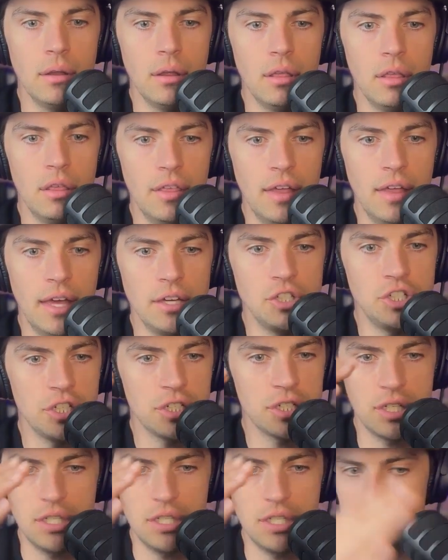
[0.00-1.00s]
than
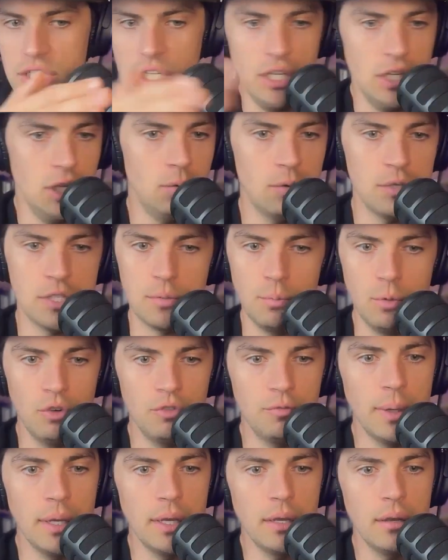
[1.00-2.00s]
just continuous
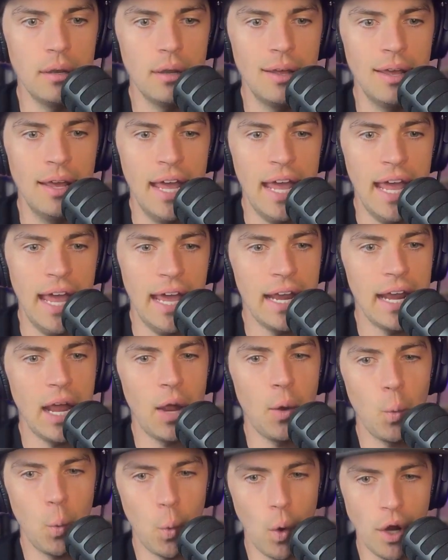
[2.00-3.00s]
movement. And
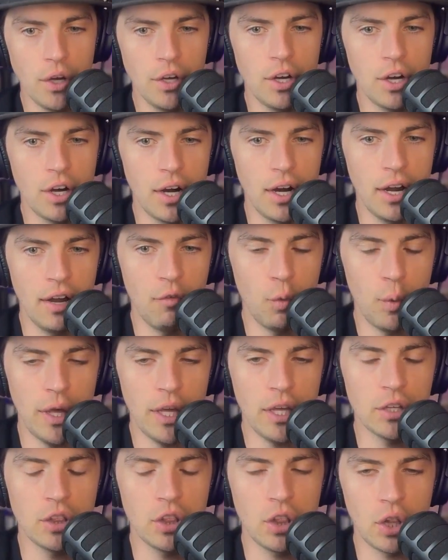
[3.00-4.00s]
I wonder if
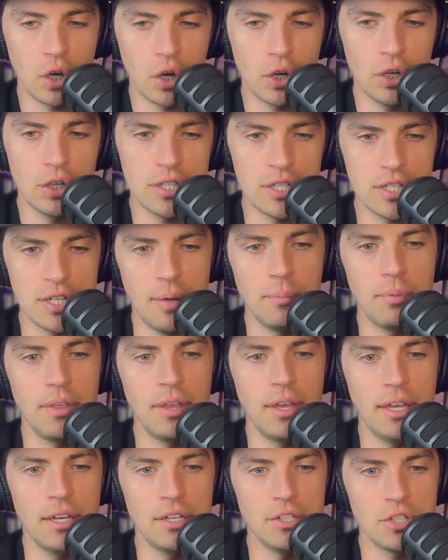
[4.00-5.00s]
we could learn
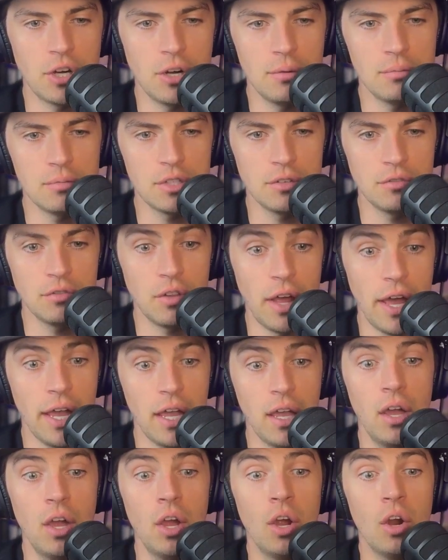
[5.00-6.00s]
something in terms of
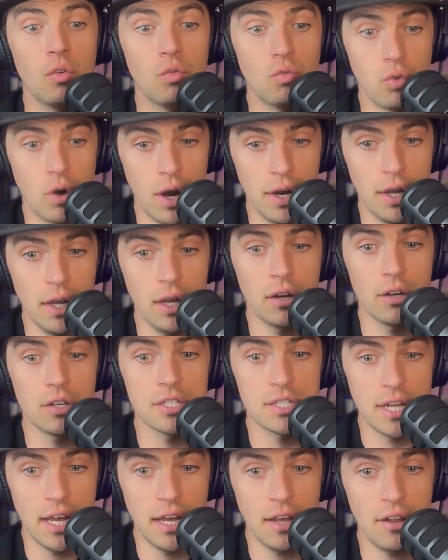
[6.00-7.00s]
like running or
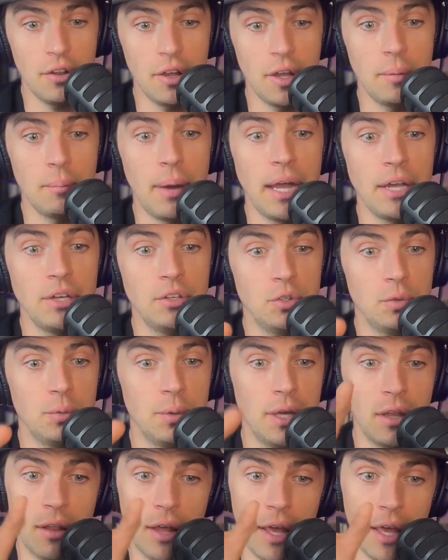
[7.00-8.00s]
cycling by
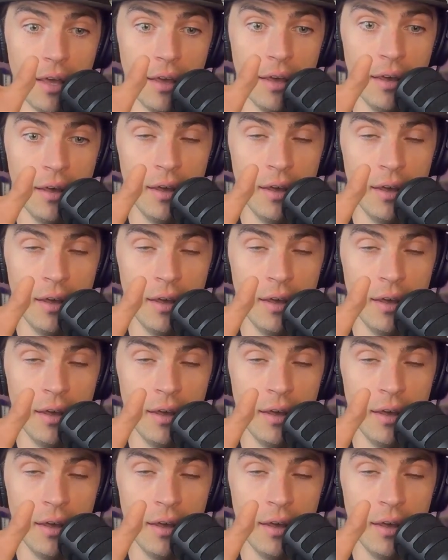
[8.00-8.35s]
doing like